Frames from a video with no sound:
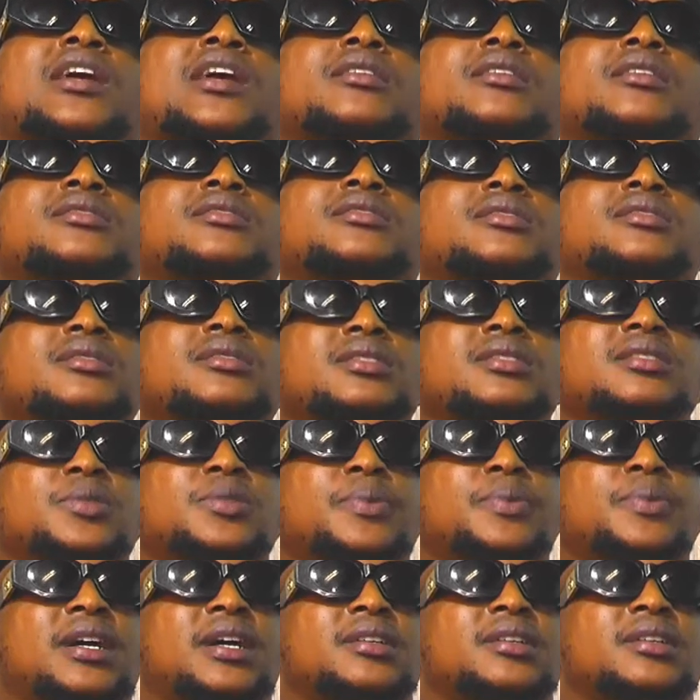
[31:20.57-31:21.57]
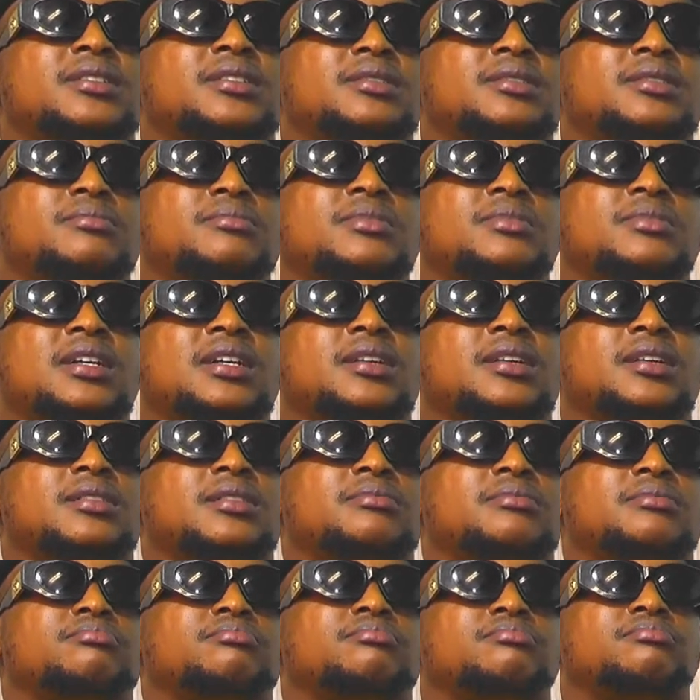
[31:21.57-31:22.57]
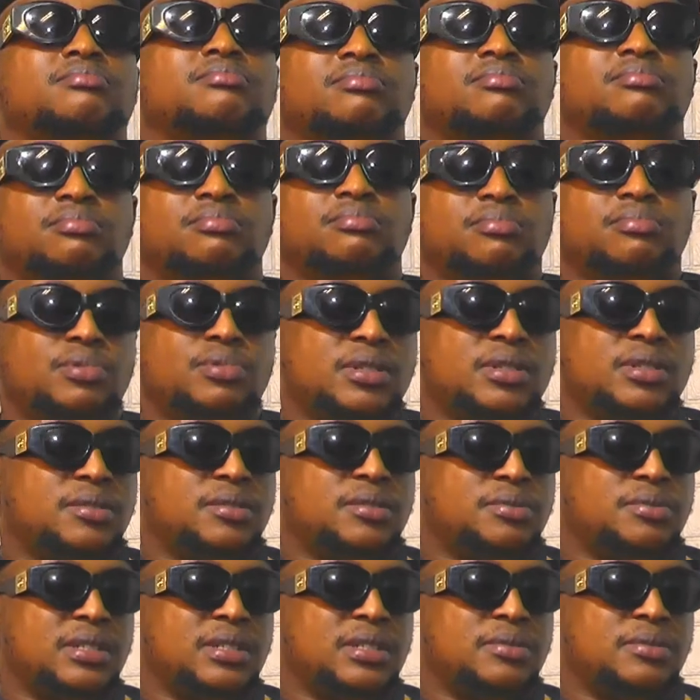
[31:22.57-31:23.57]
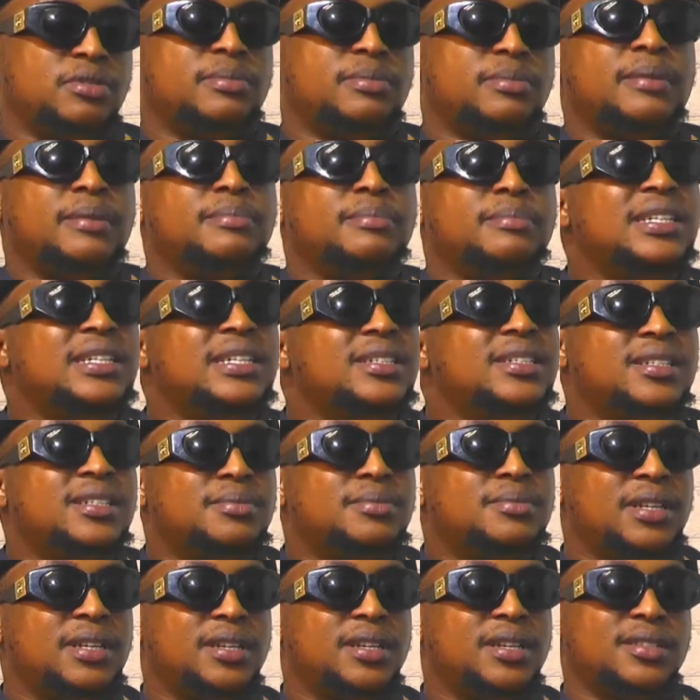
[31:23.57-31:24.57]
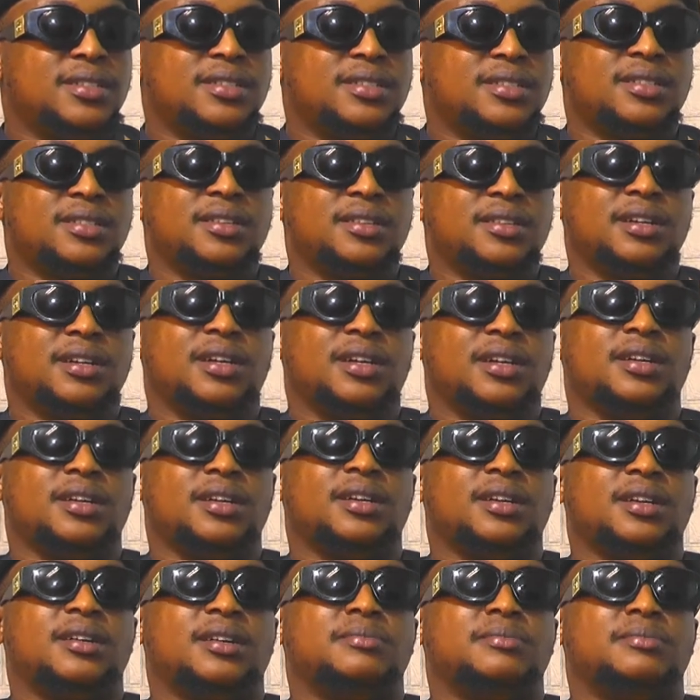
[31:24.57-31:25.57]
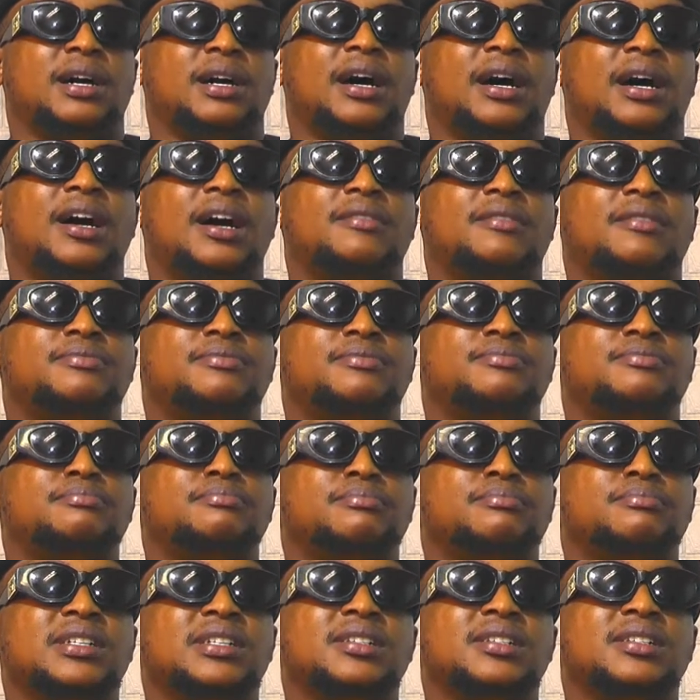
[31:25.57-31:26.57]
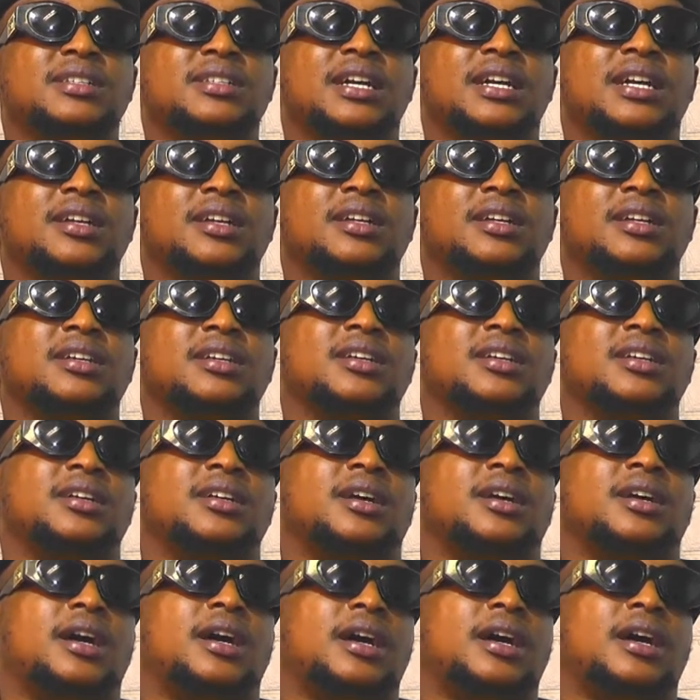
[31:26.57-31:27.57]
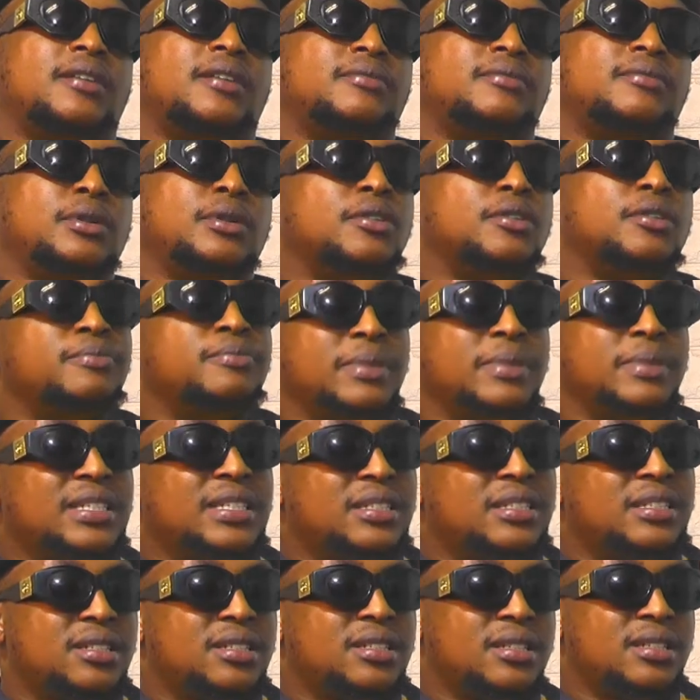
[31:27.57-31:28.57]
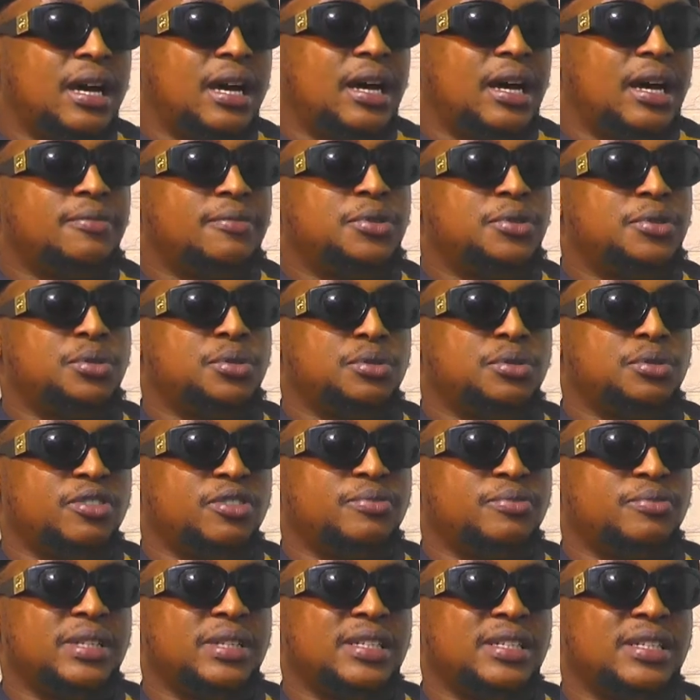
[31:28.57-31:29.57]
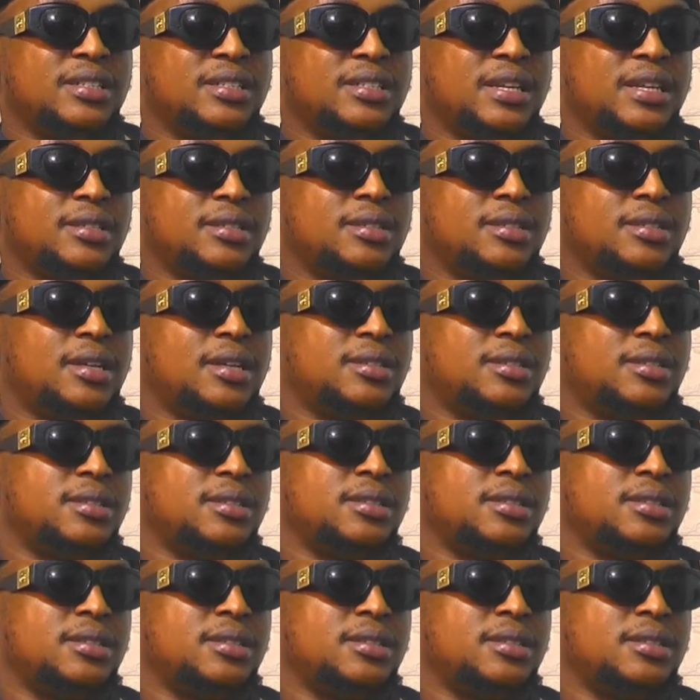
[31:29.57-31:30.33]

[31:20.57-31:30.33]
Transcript: gonna inspire them like with my mix, because I have mix, like I have love mix, I have true love mix, that is